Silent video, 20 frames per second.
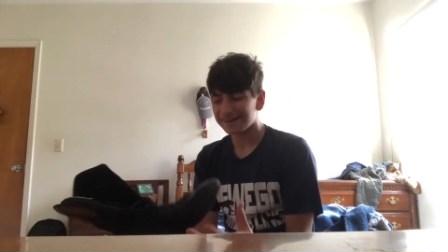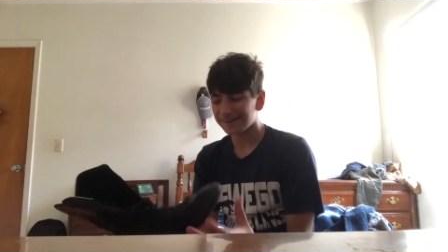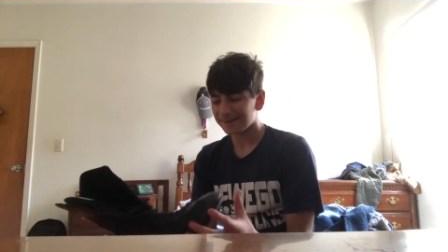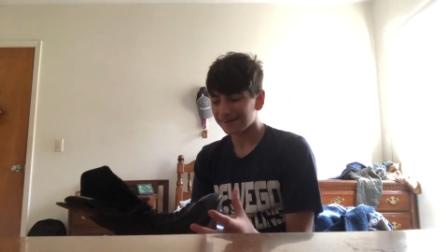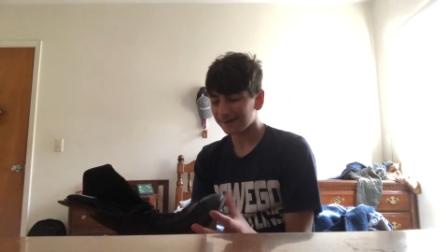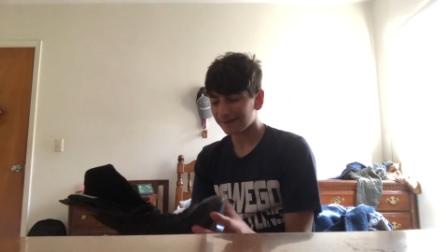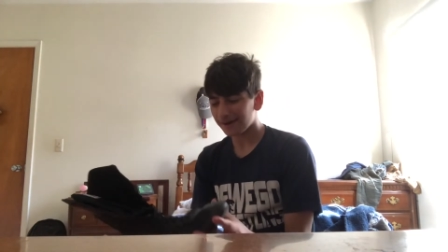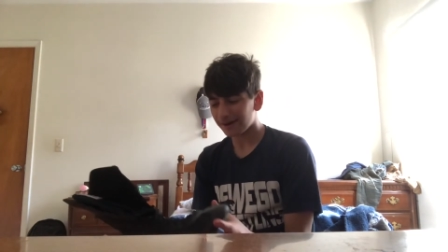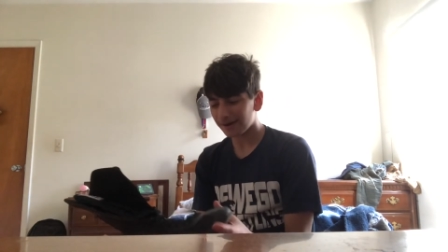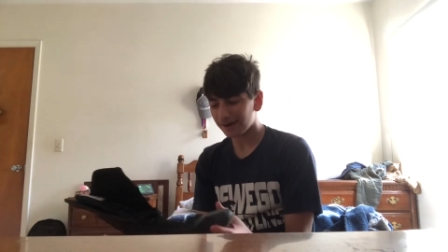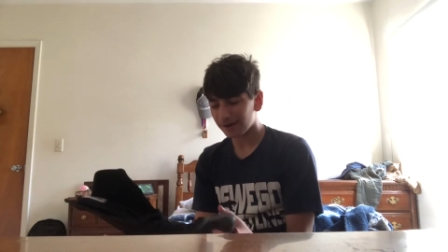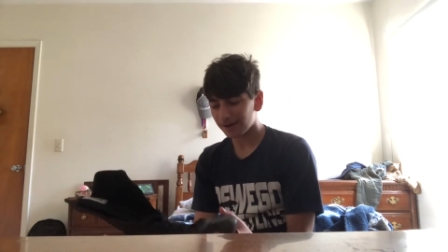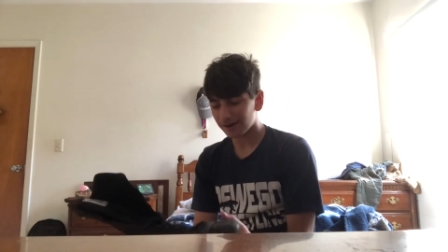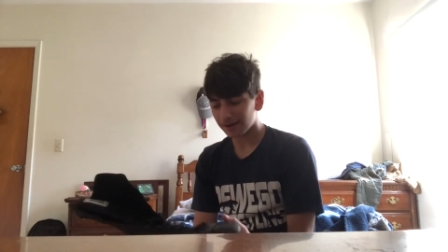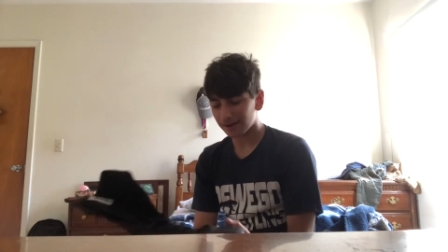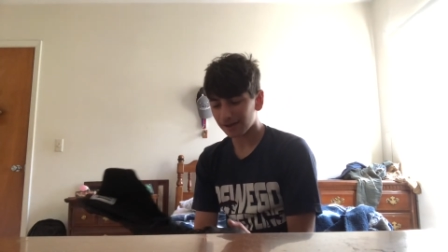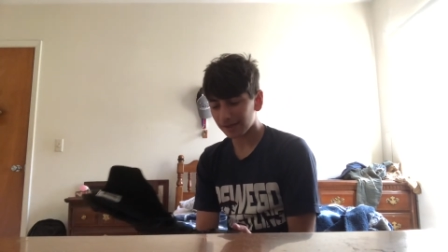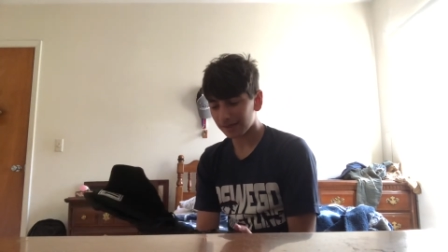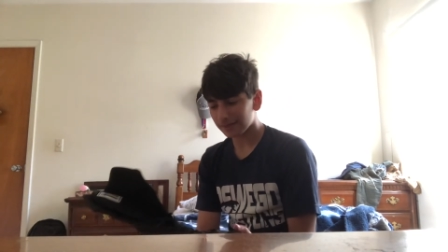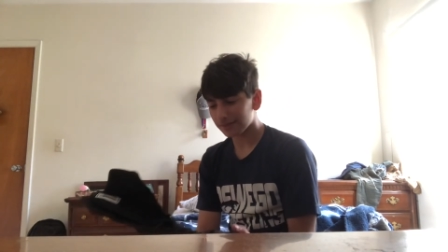
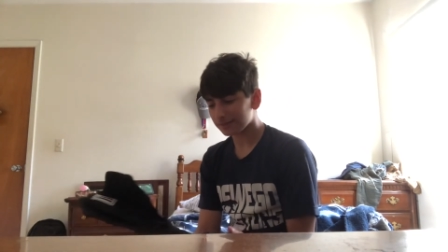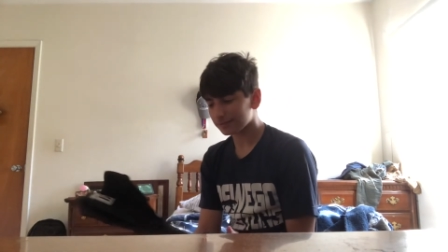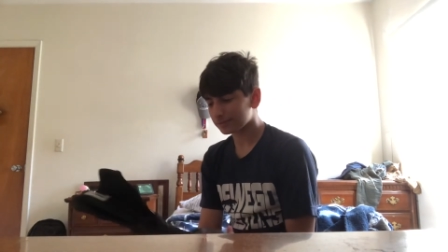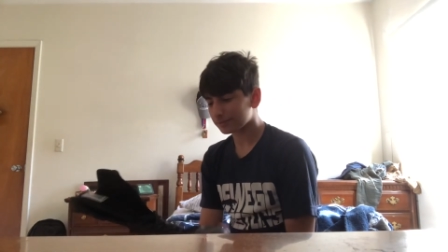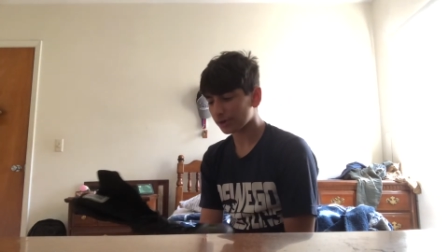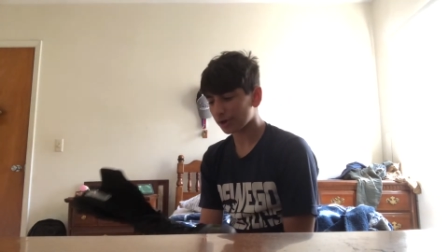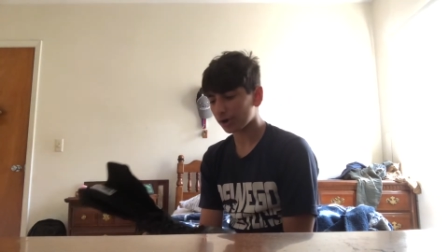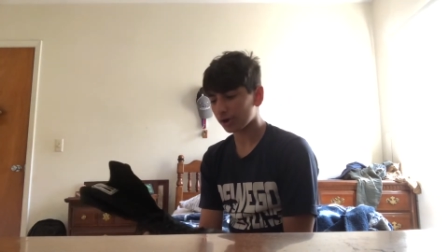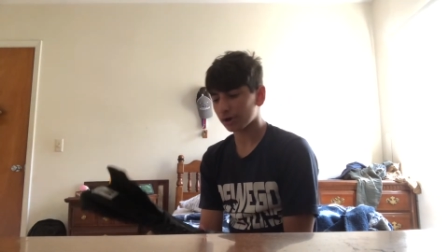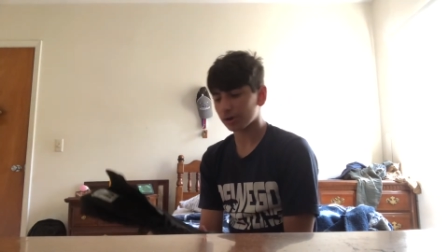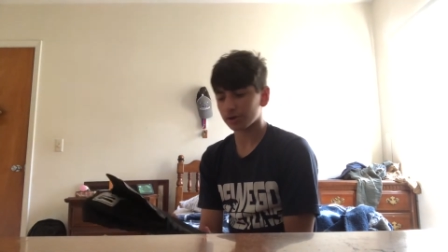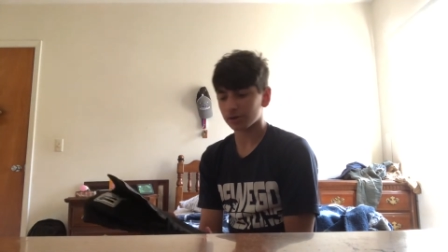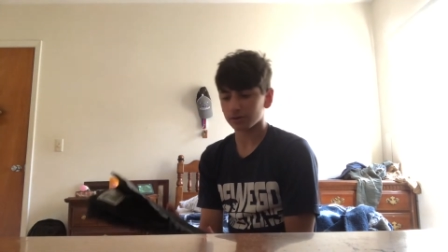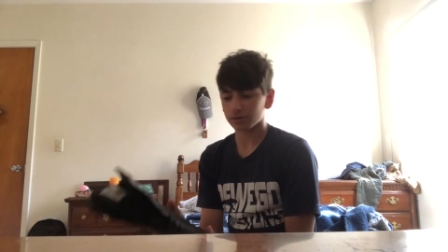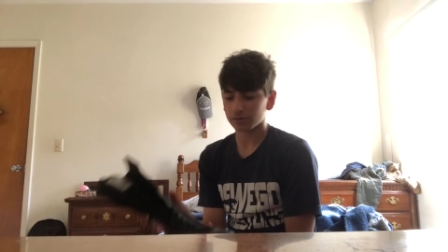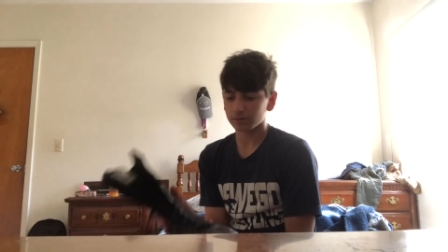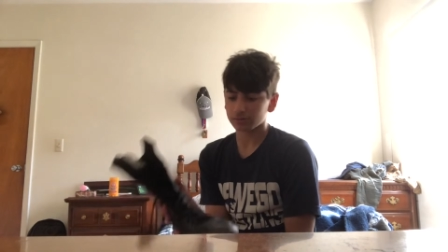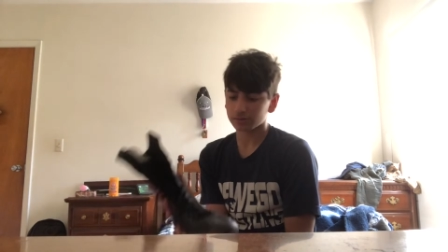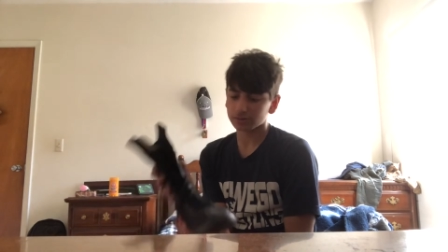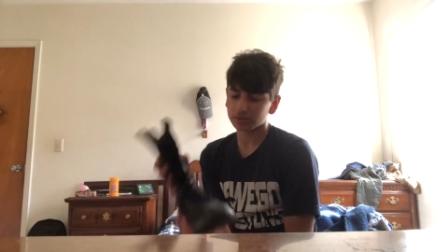and they're
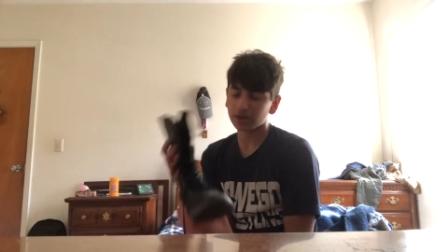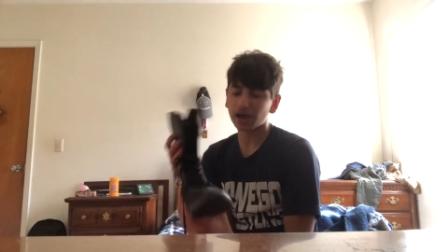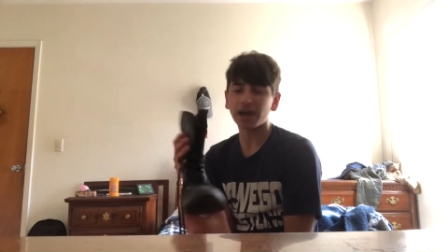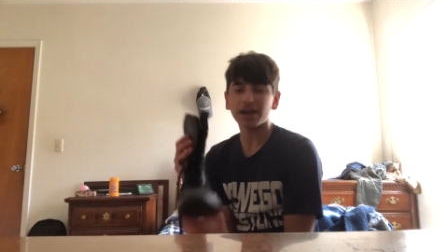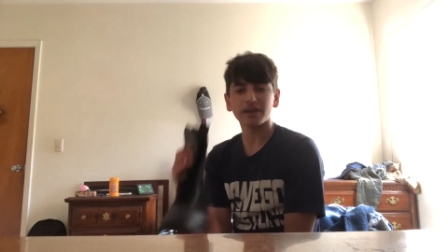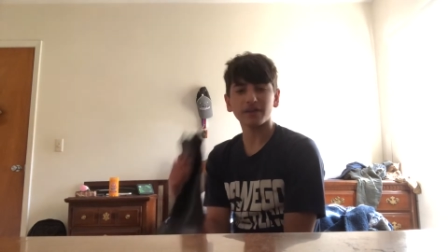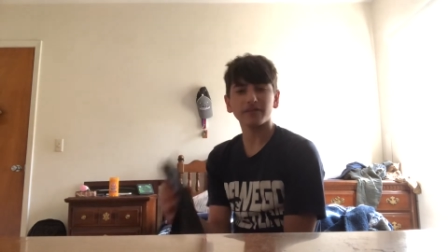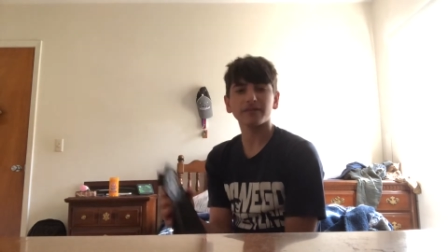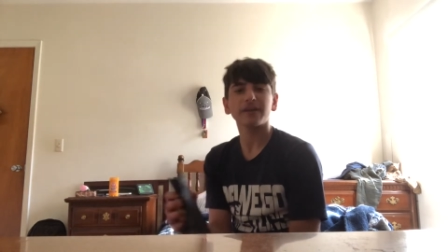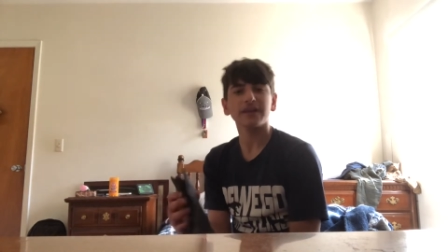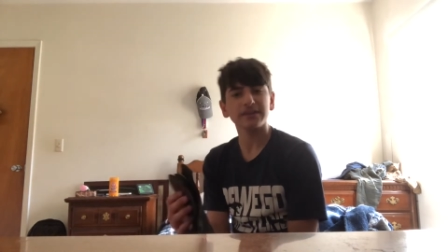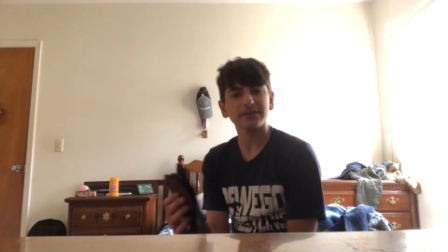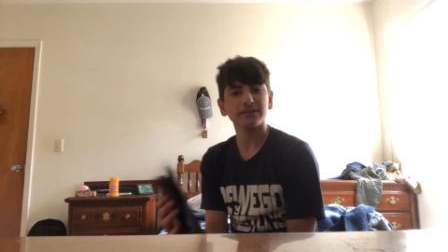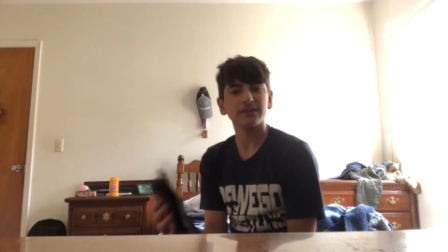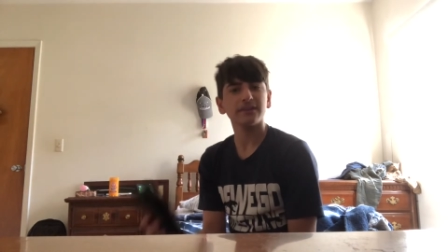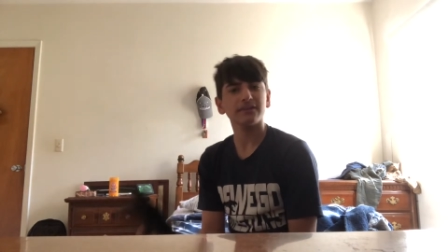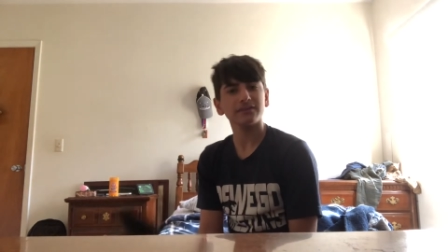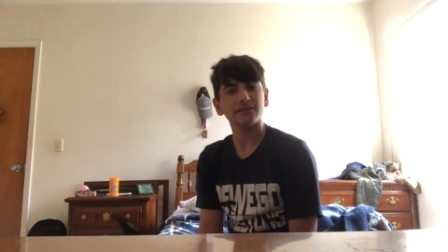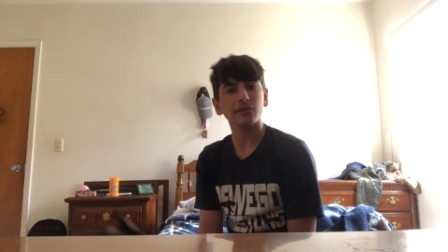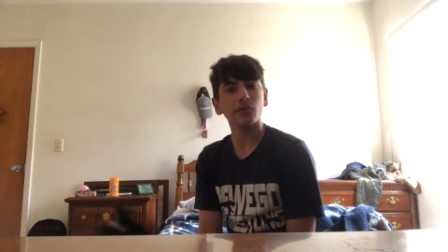kind of like
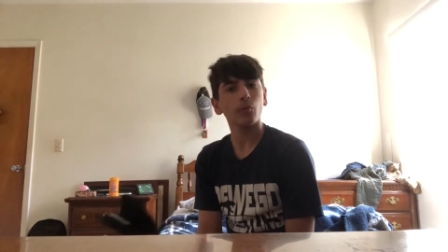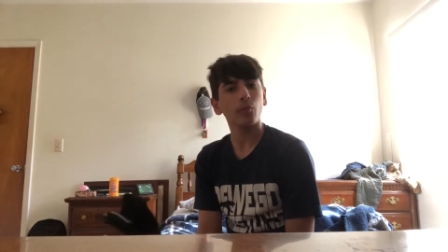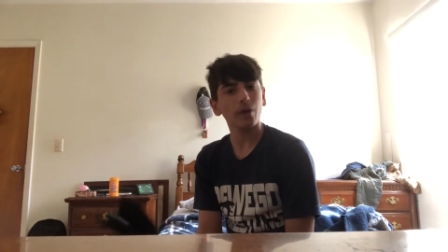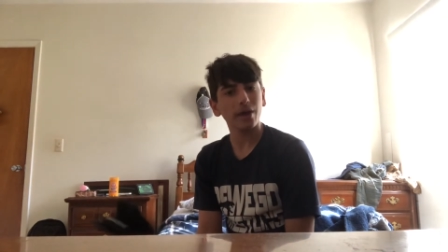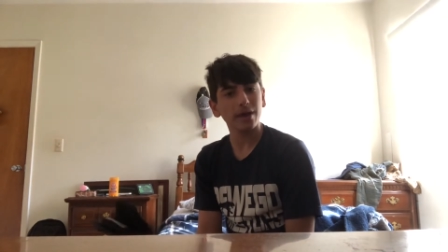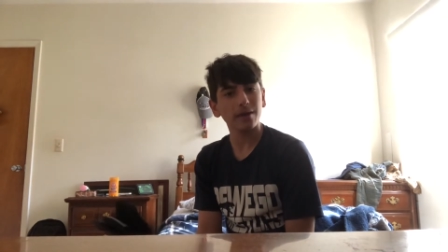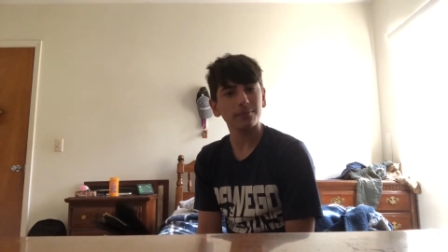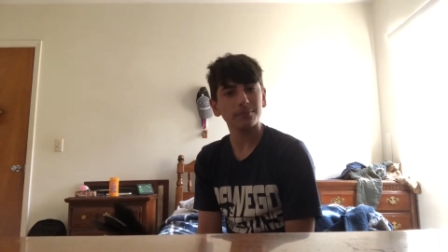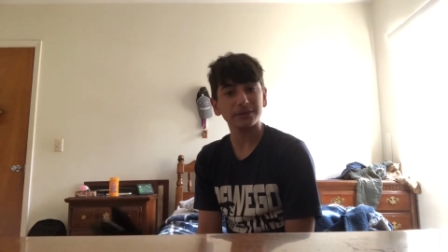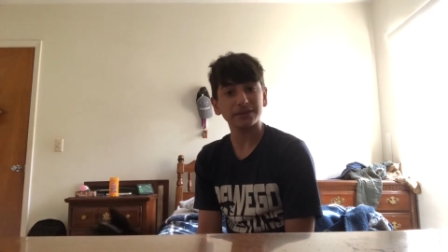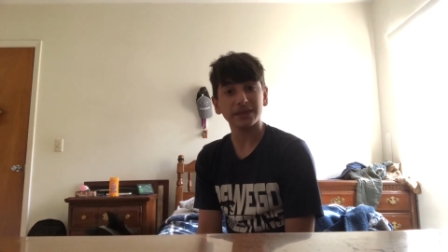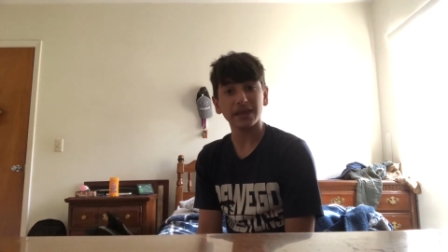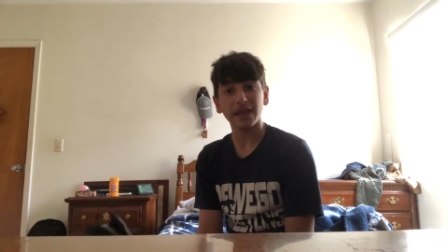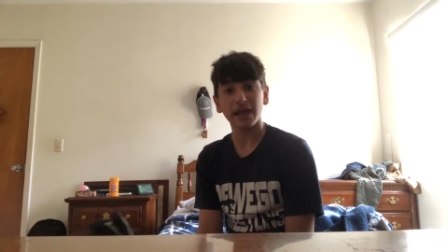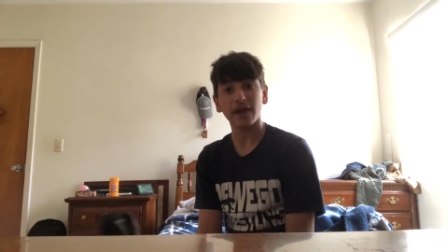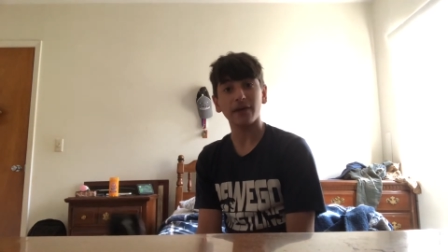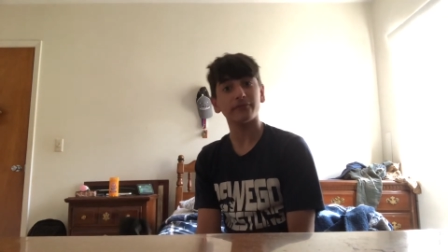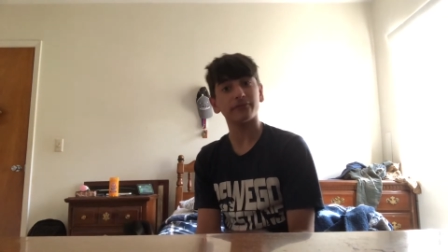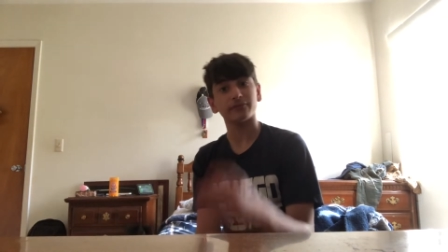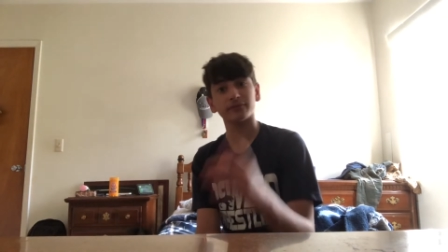these in a way, but they
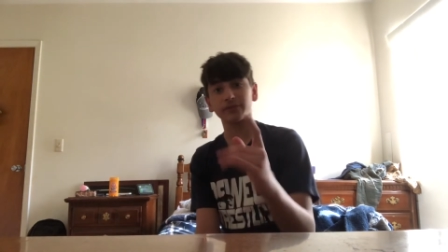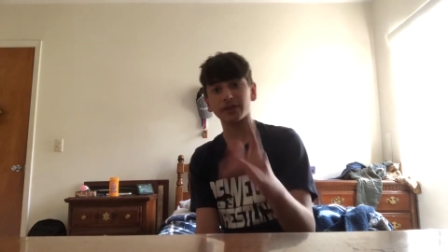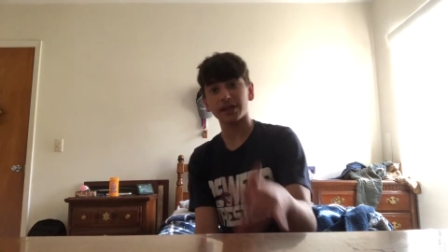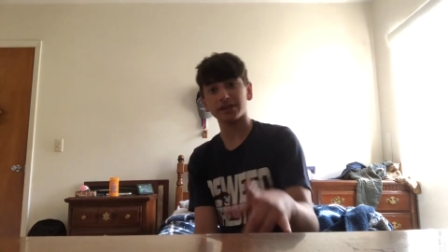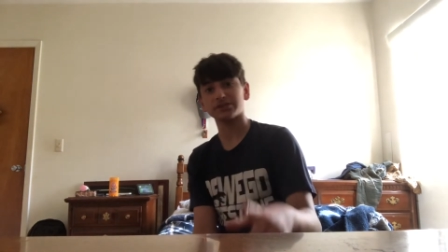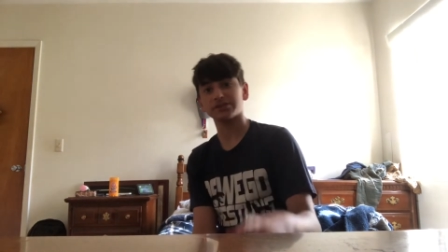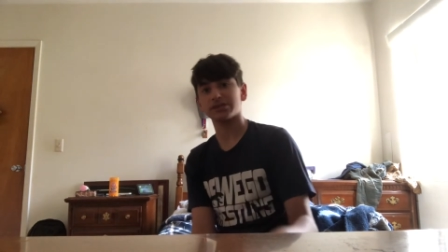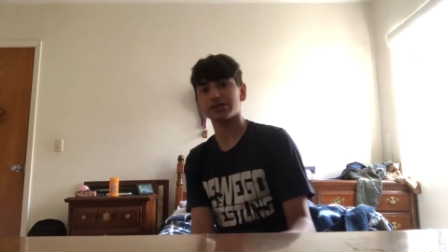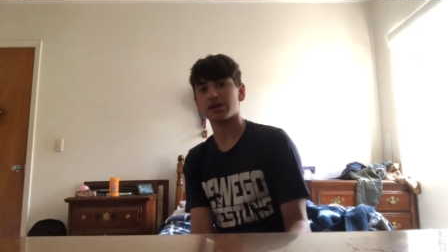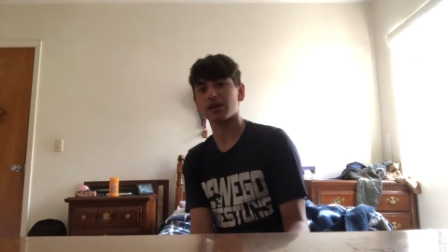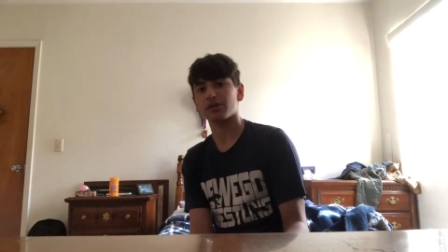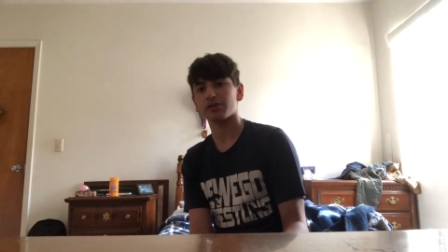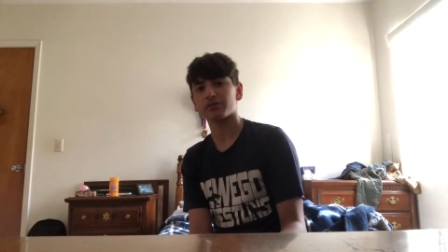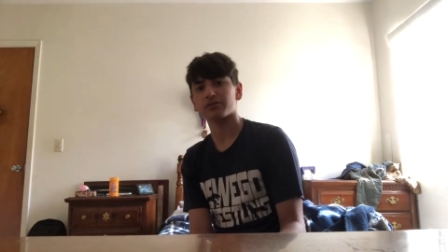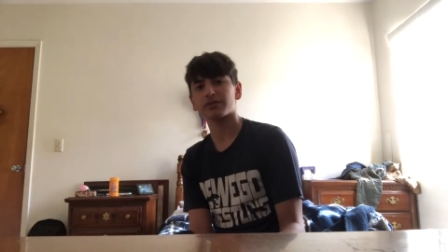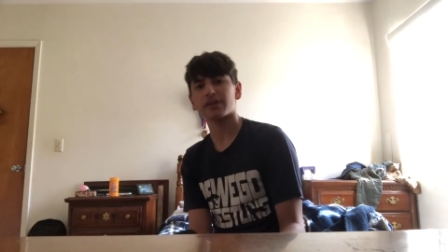have flashy colors. They